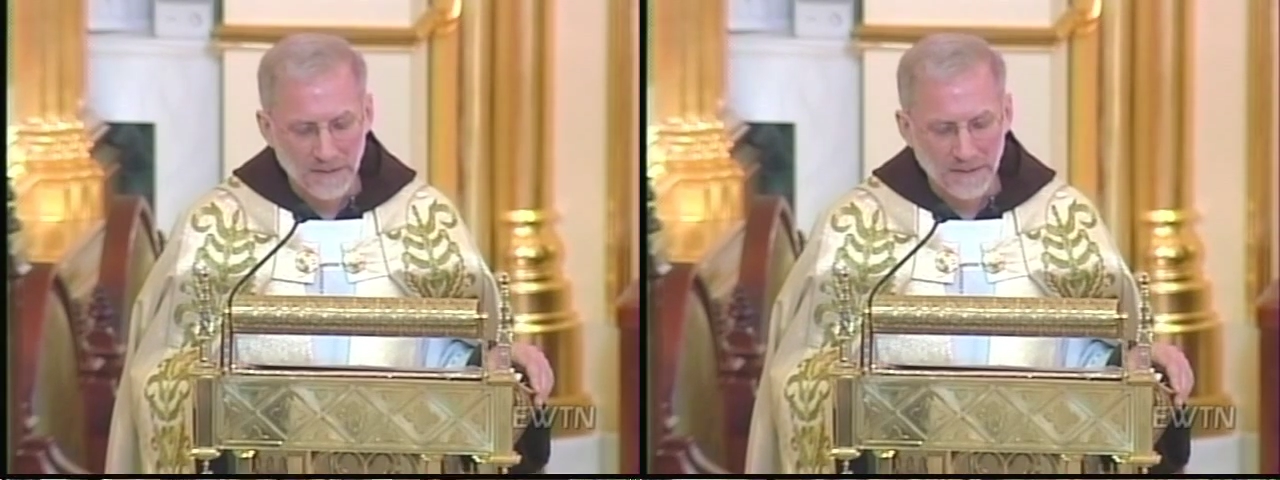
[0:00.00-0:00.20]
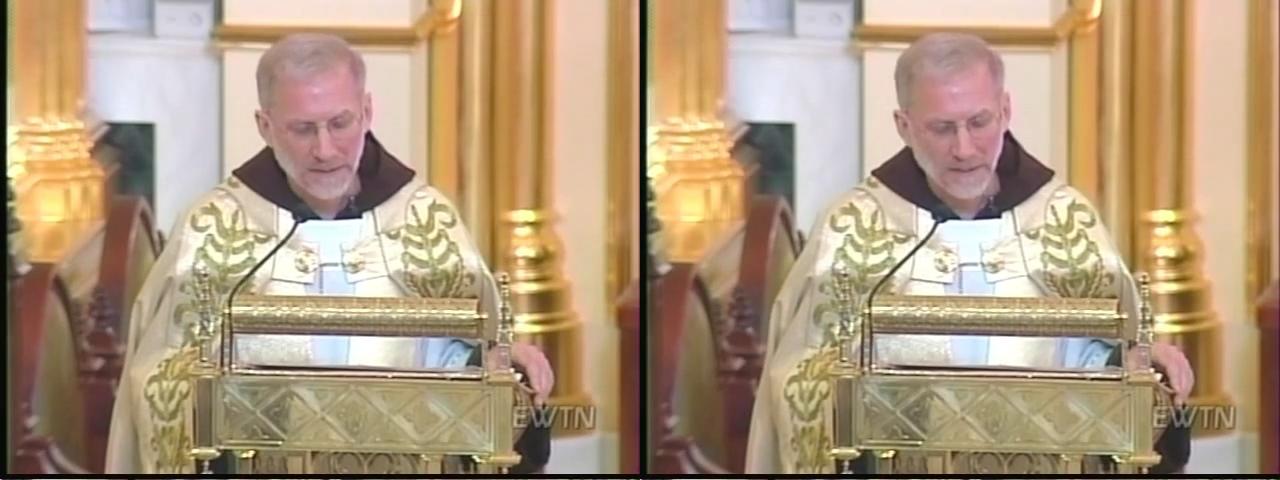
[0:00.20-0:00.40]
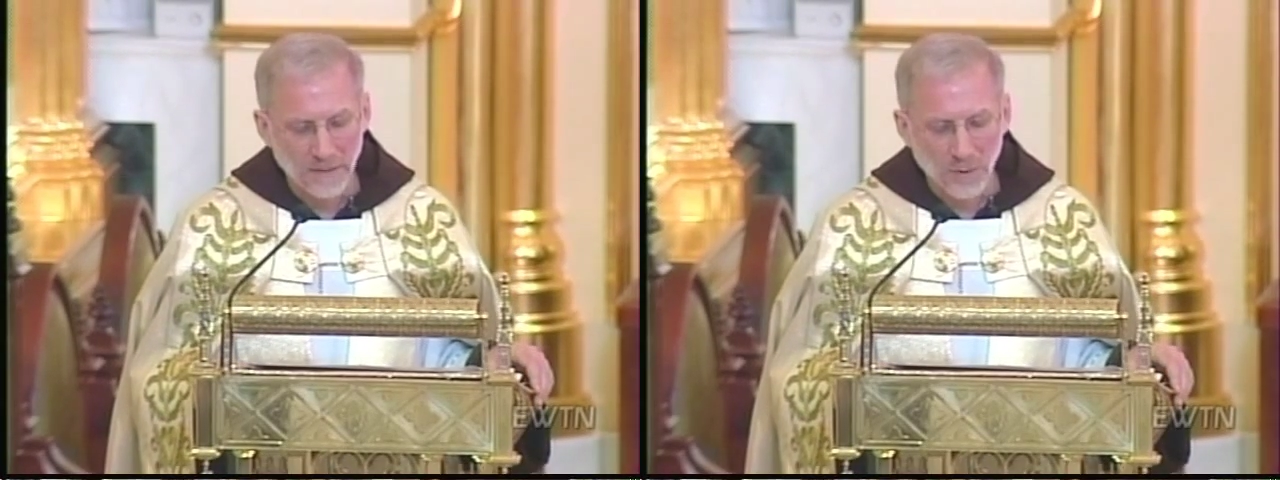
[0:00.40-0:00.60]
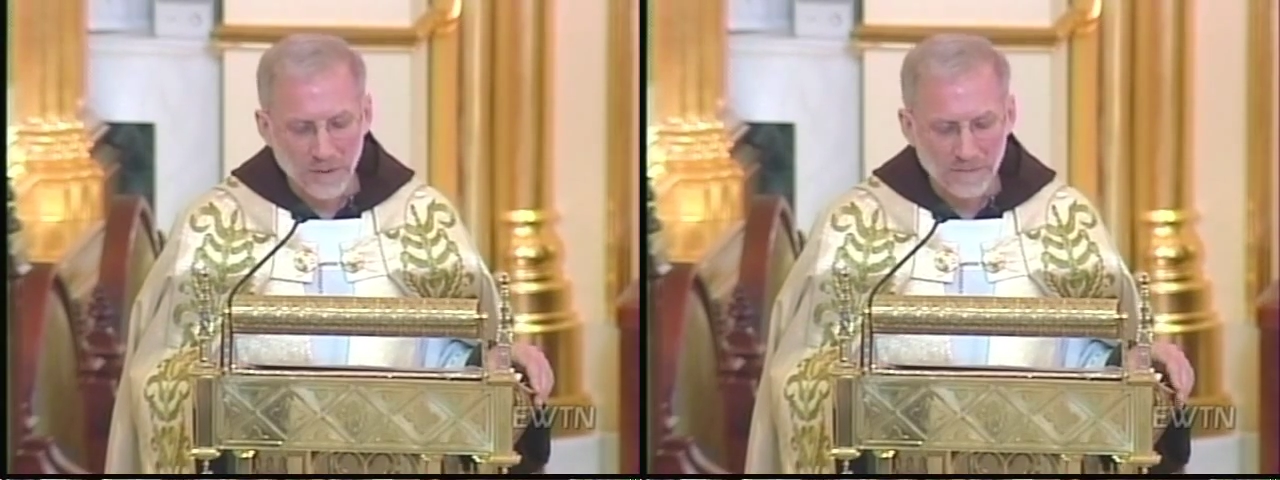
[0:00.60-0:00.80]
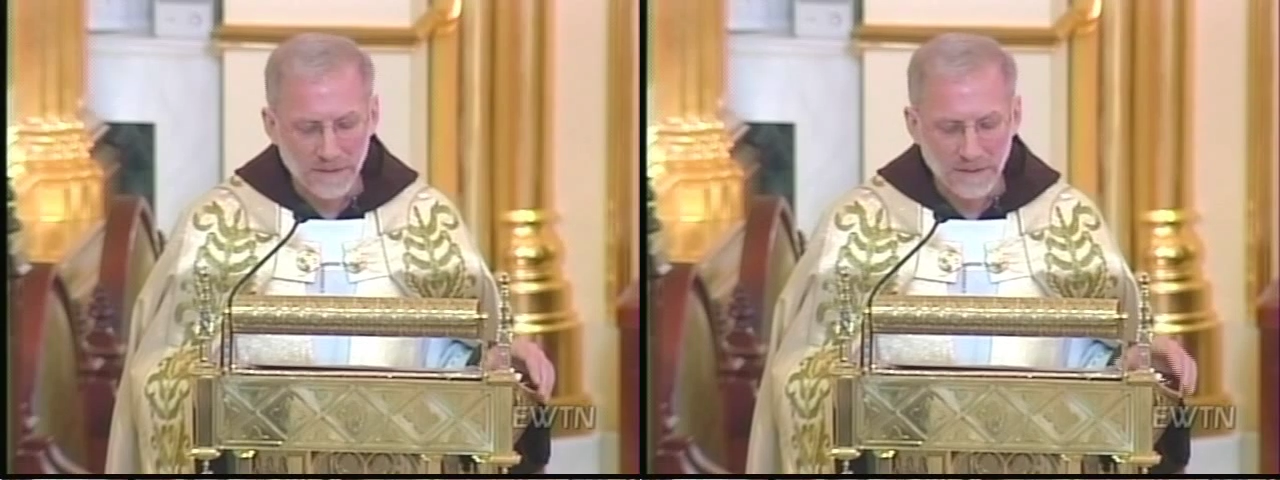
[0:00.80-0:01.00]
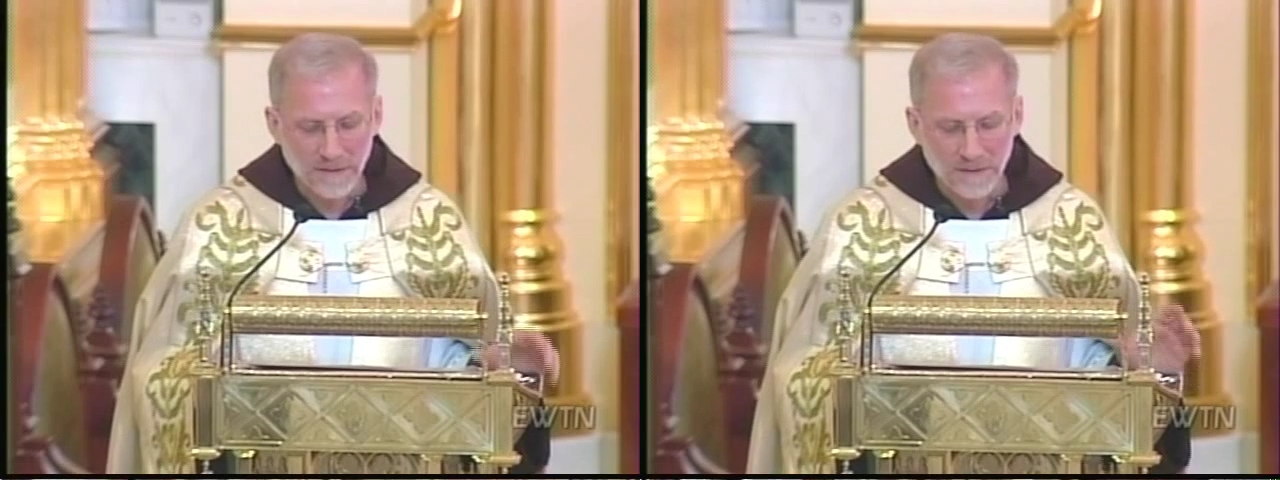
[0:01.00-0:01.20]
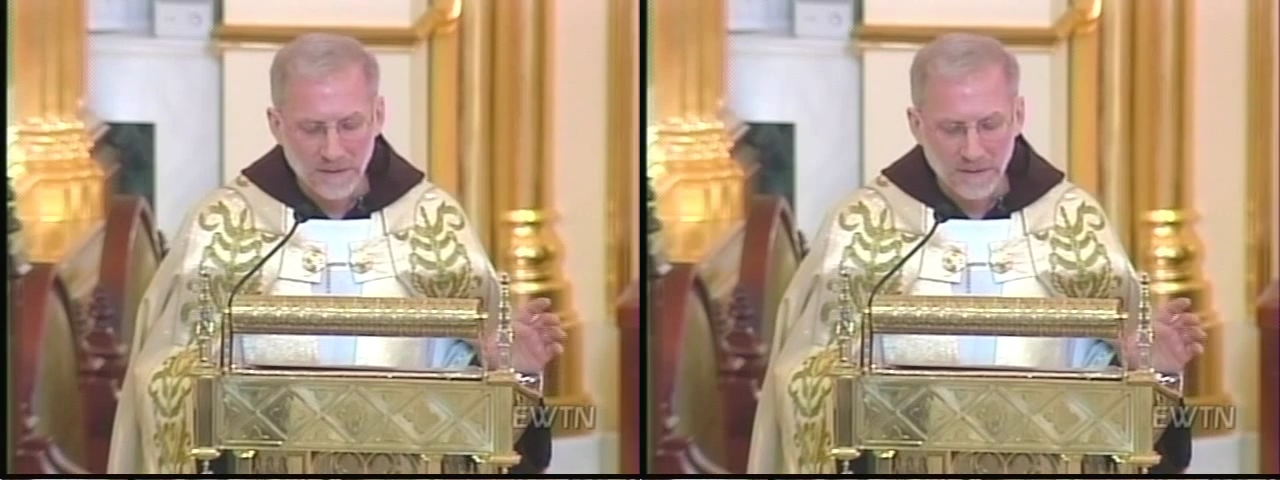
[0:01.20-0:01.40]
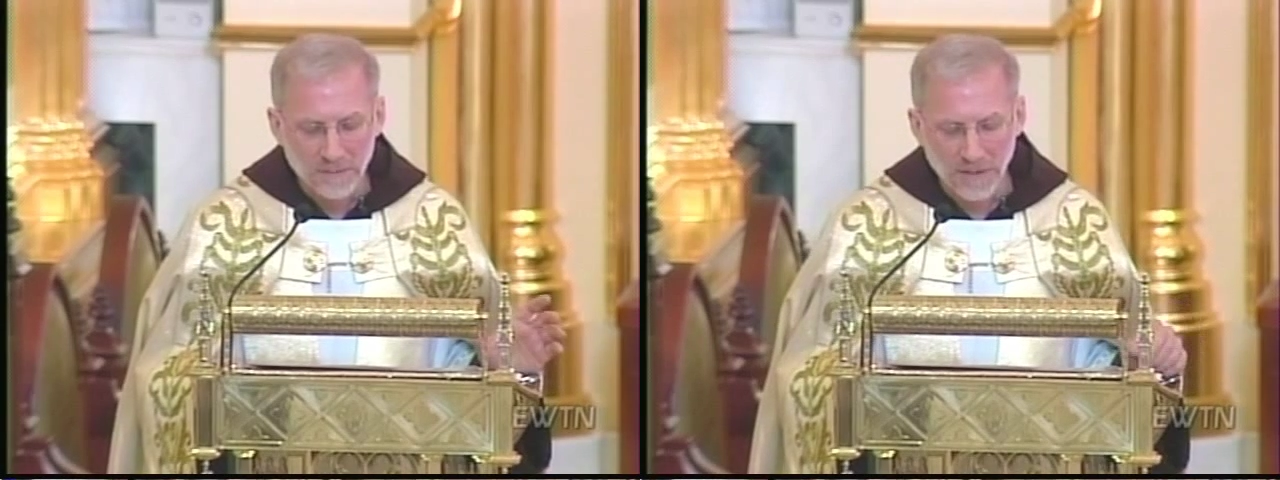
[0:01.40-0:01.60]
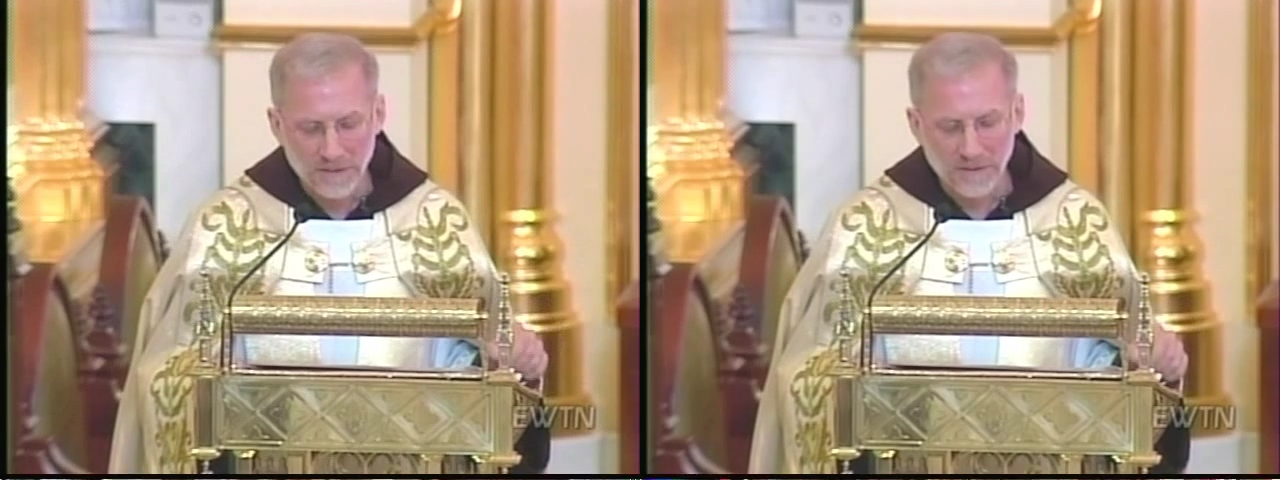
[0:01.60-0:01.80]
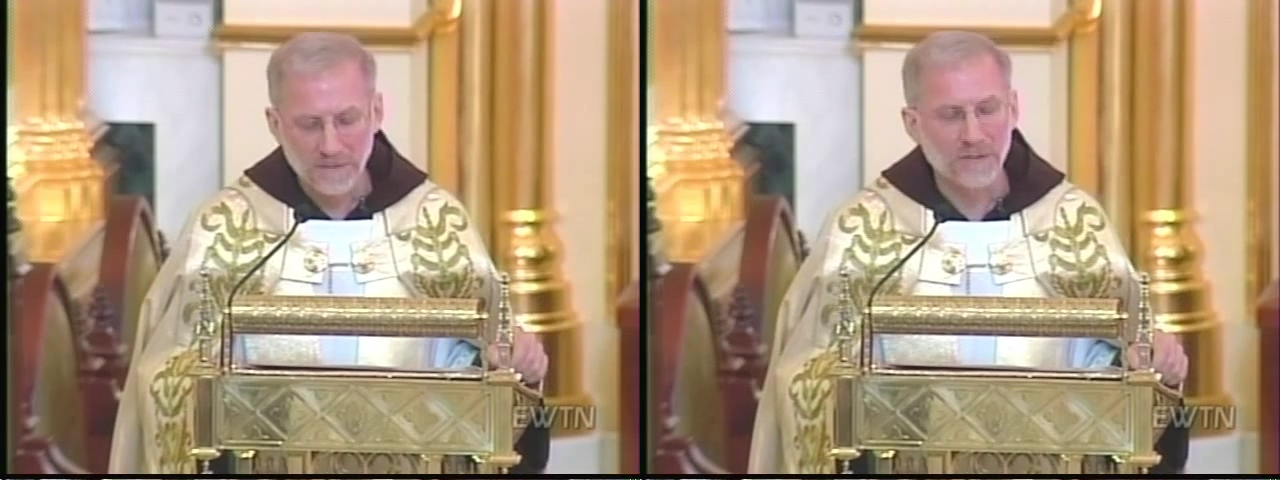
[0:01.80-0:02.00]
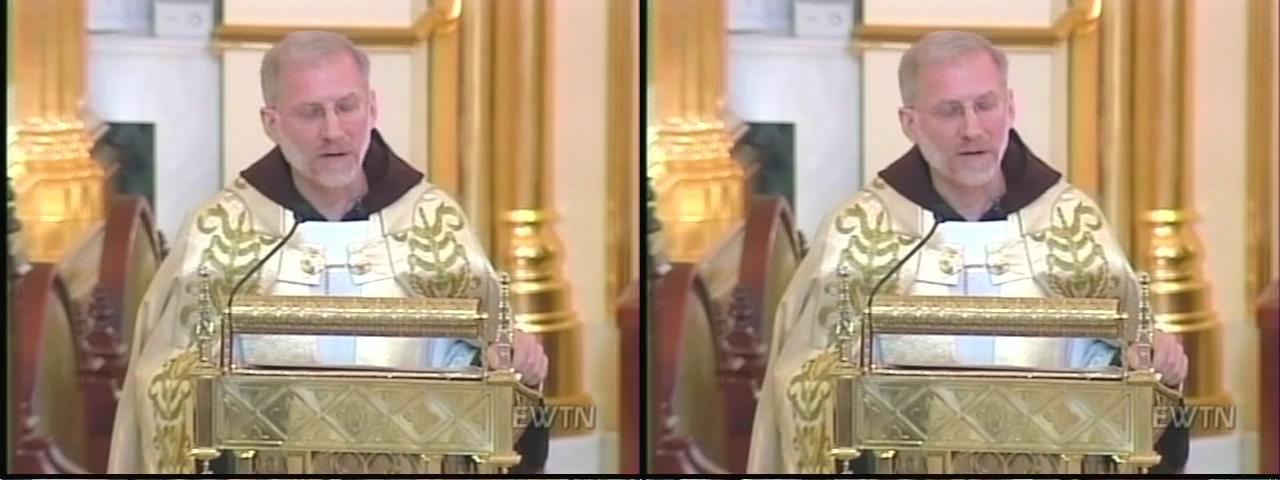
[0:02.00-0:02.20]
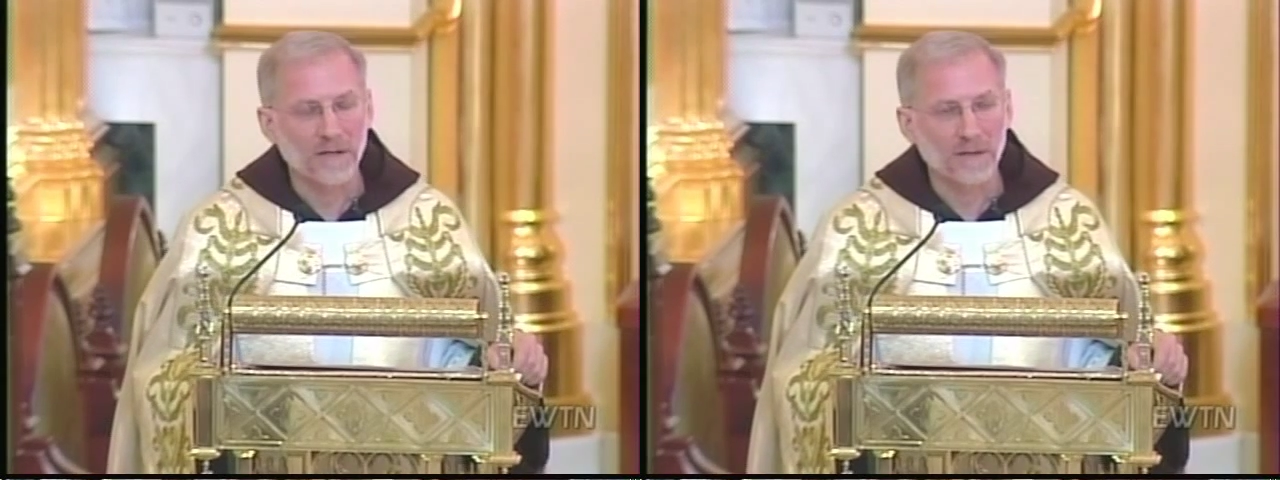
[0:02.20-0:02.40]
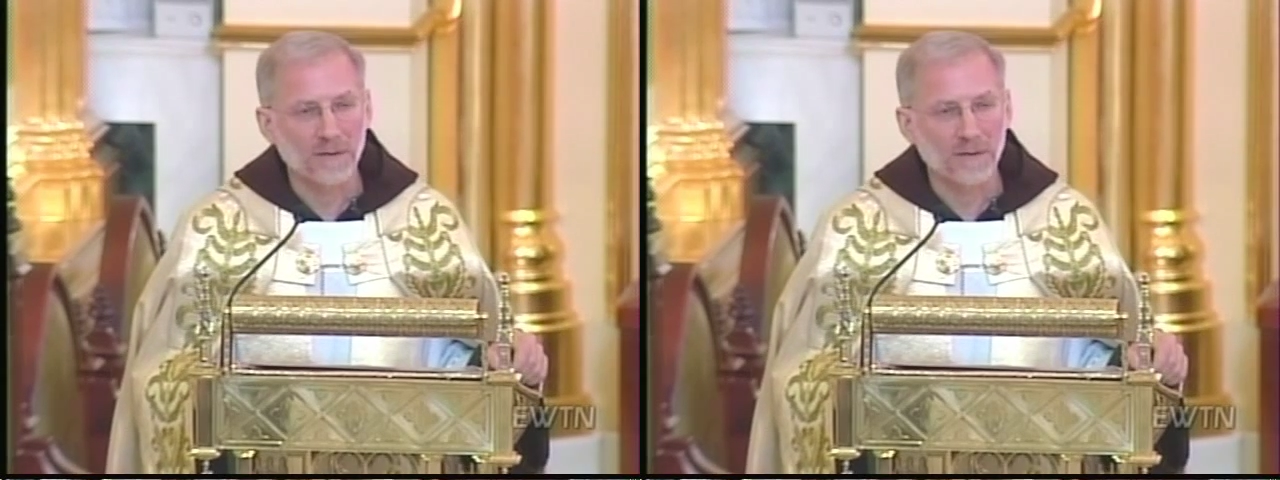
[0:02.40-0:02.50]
And one of the parts of his article